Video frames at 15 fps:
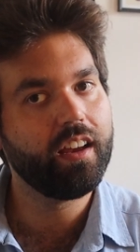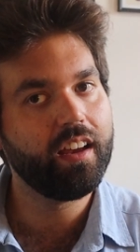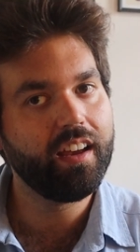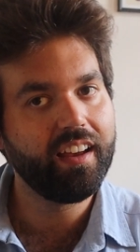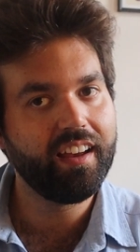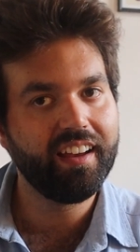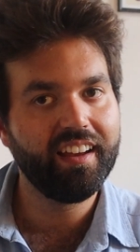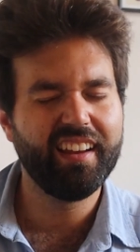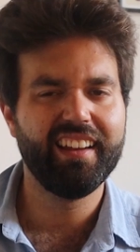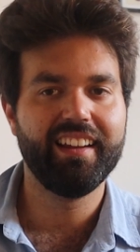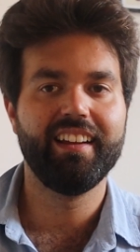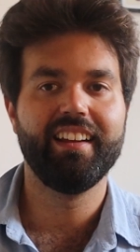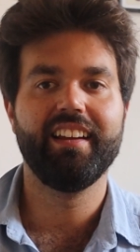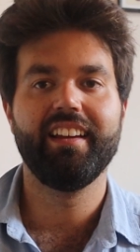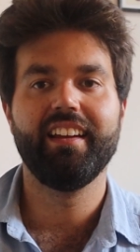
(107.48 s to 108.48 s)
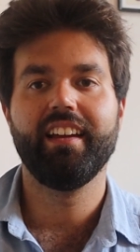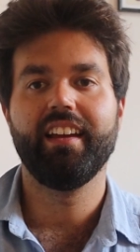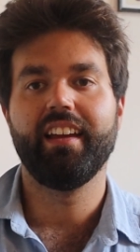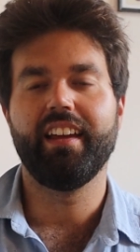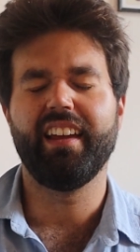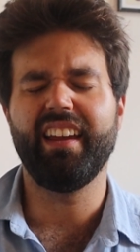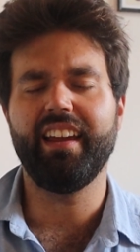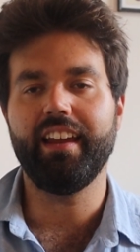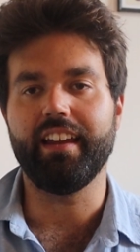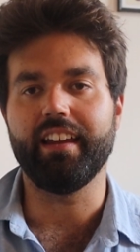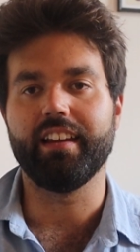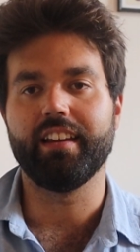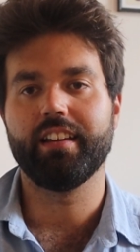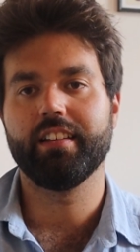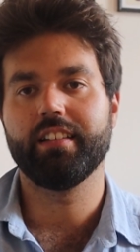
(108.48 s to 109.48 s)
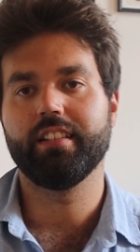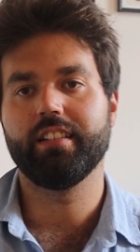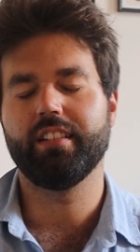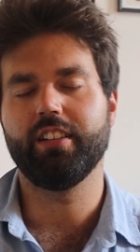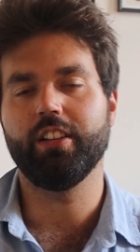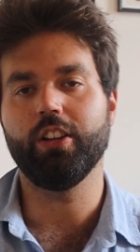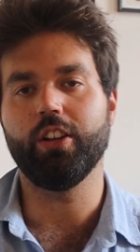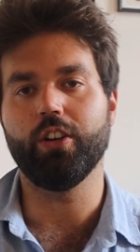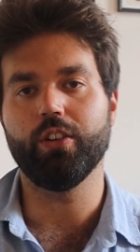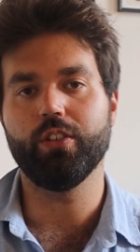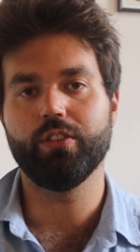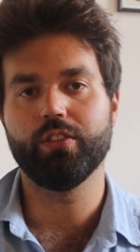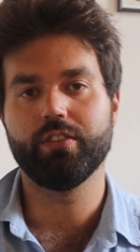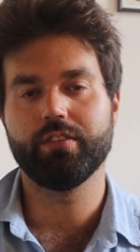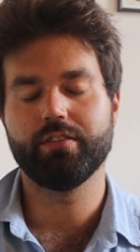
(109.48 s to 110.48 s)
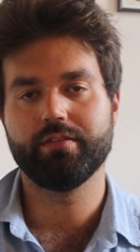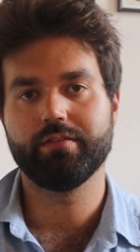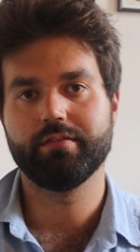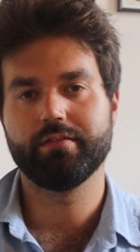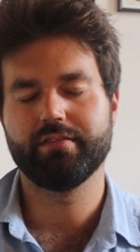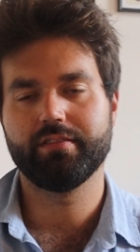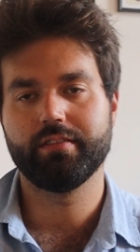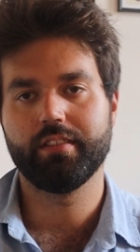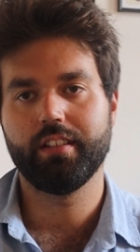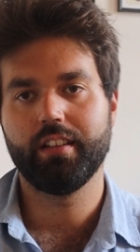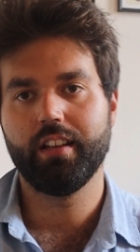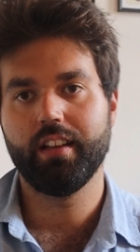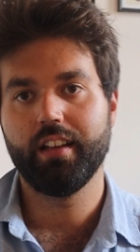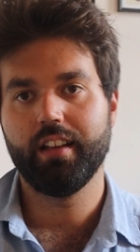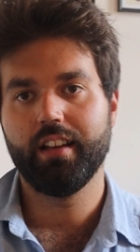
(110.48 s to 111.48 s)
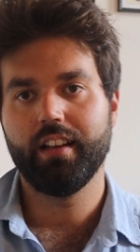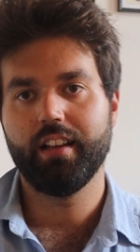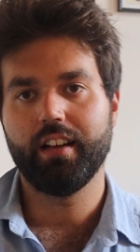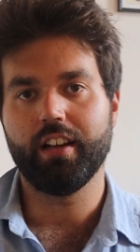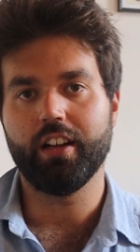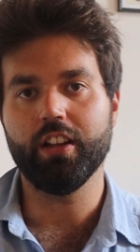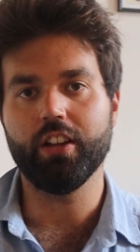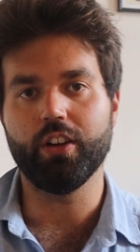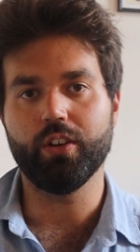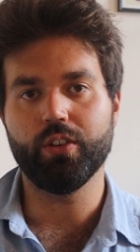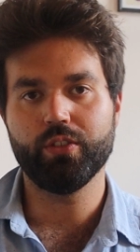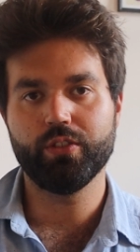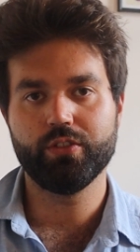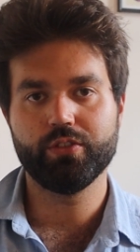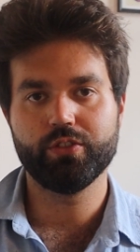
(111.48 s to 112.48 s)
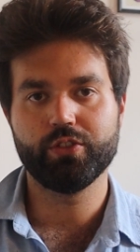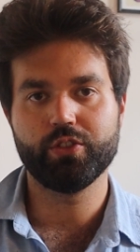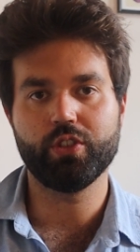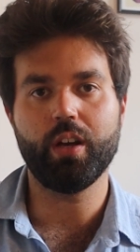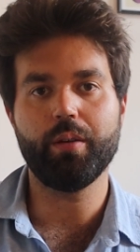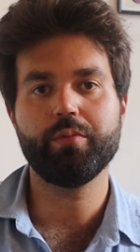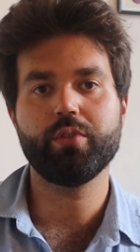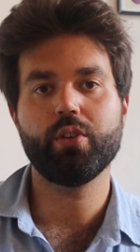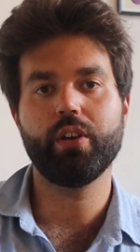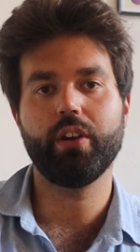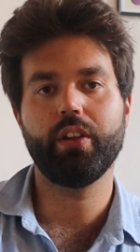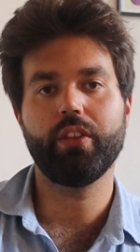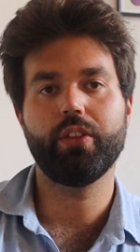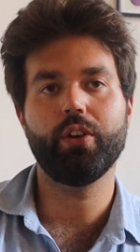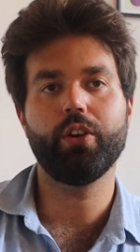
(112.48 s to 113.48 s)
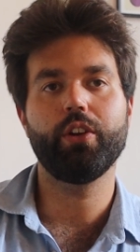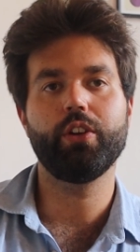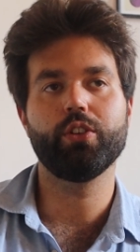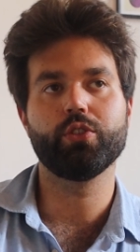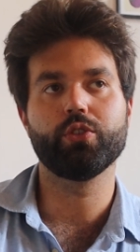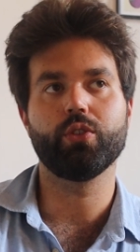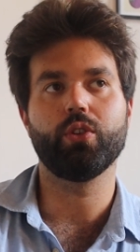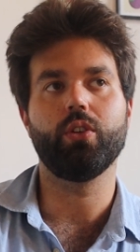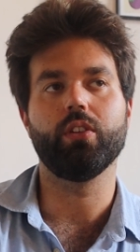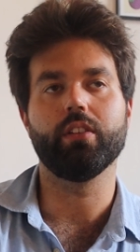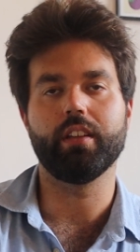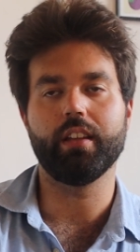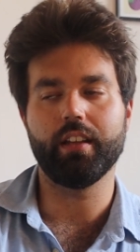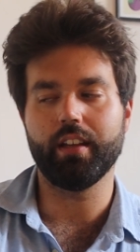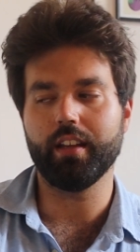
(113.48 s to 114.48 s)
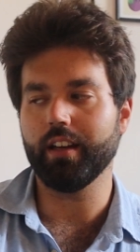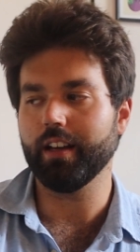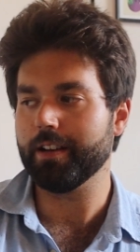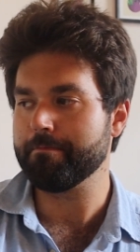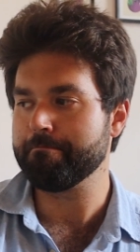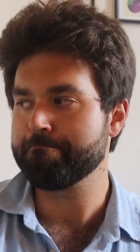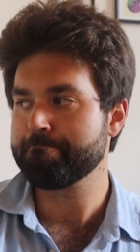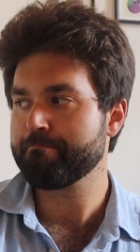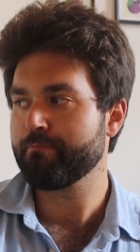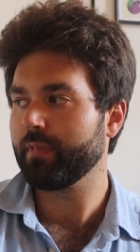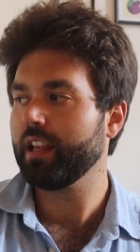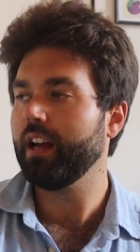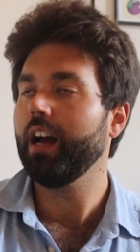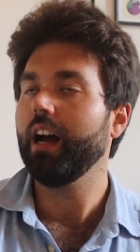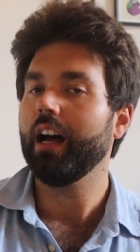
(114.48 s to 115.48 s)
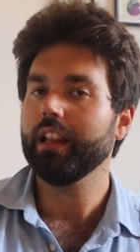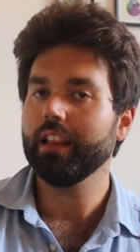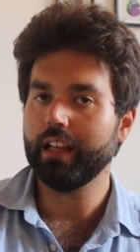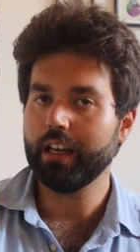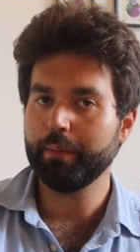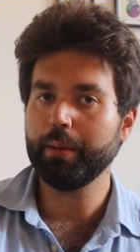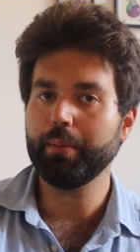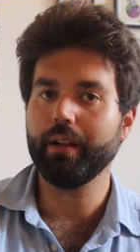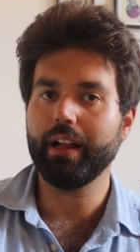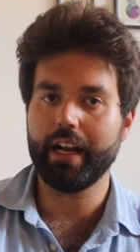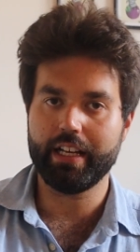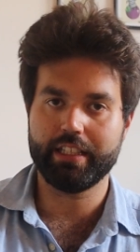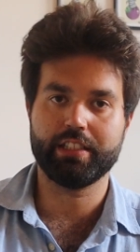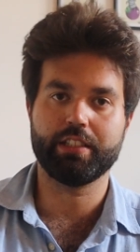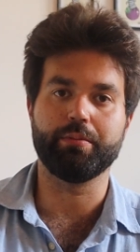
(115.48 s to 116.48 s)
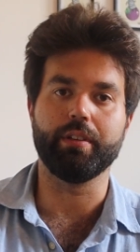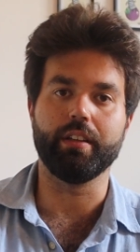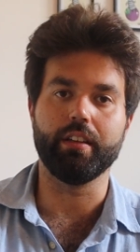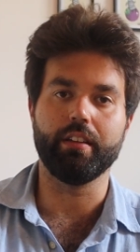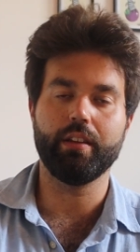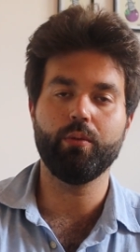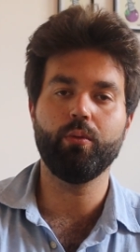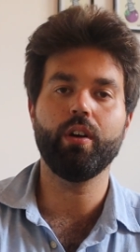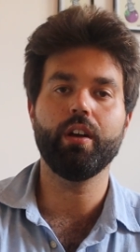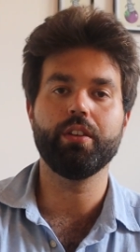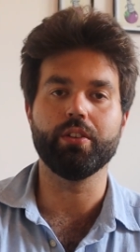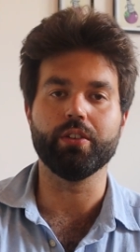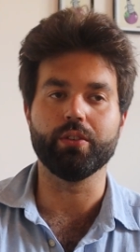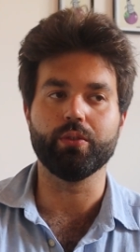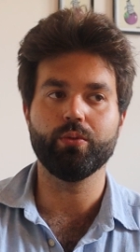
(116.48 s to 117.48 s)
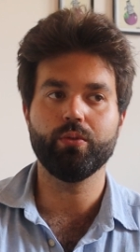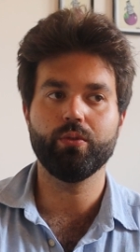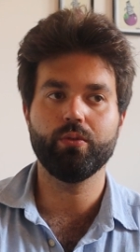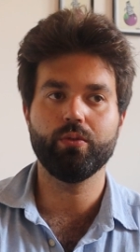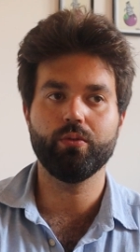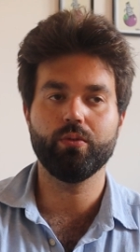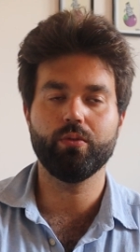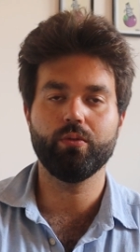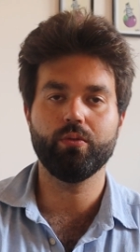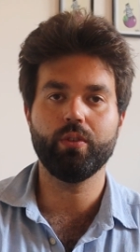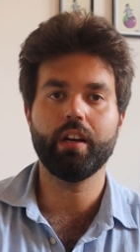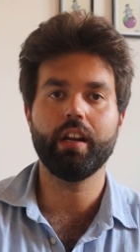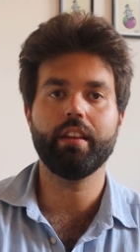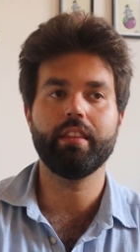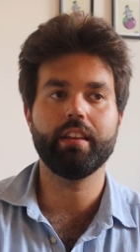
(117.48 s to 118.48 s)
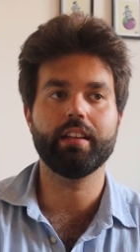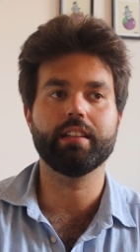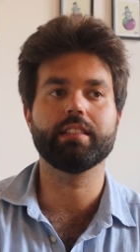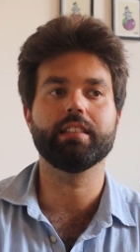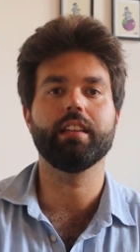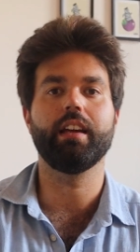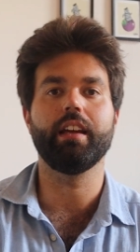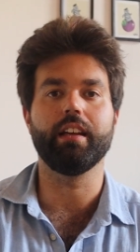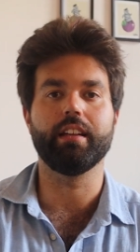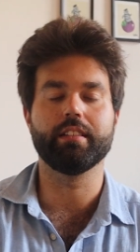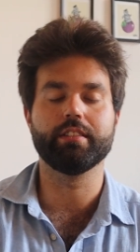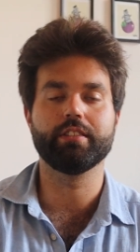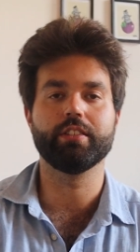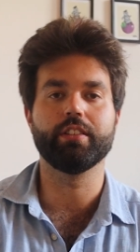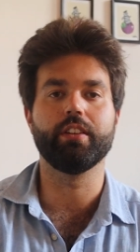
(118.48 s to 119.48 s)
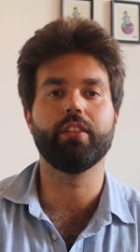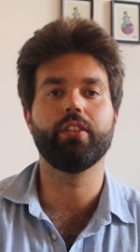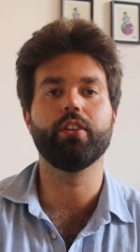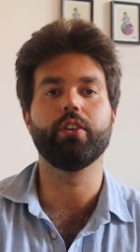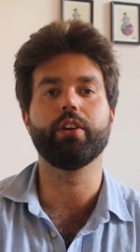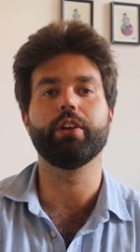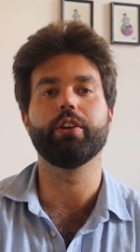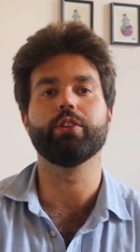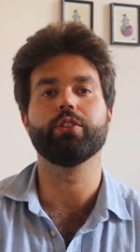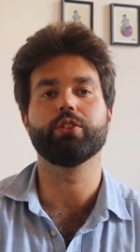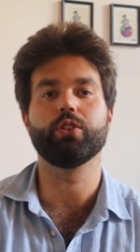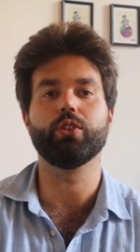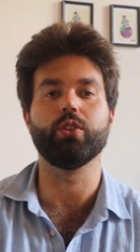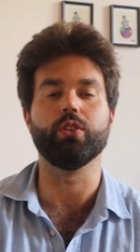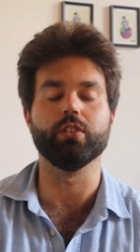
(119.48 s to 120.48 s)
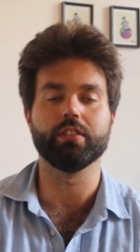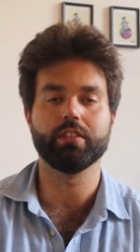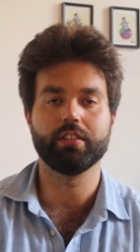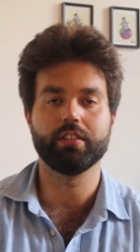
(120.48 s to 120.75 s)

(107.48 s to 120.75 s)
So you decide to make a video talking about what it's like turning 30 years old, and you're like, So I'm turning 30 years old, and um, a lot of people ask me, they wonder, what I think it's like to turn 30 years old.